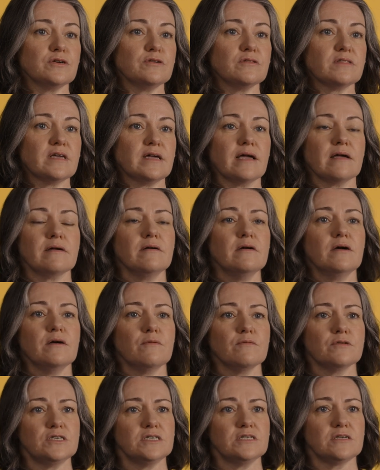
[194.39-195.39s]
you're thinking,
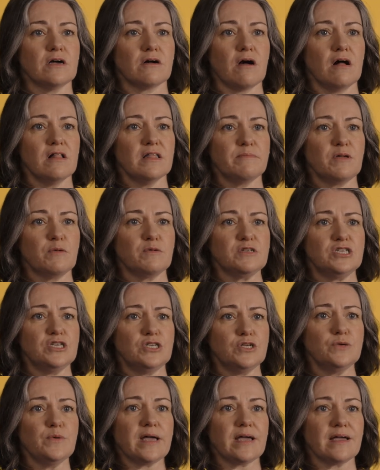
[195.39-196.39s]
well, she's not calling me. What's she
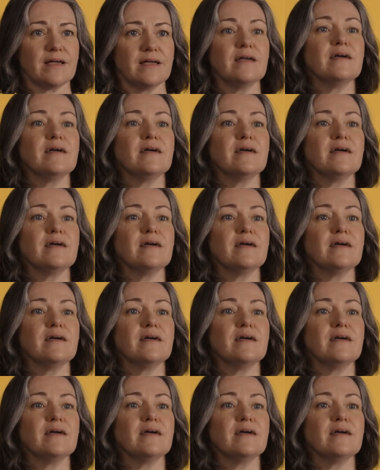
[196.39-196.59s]
doing?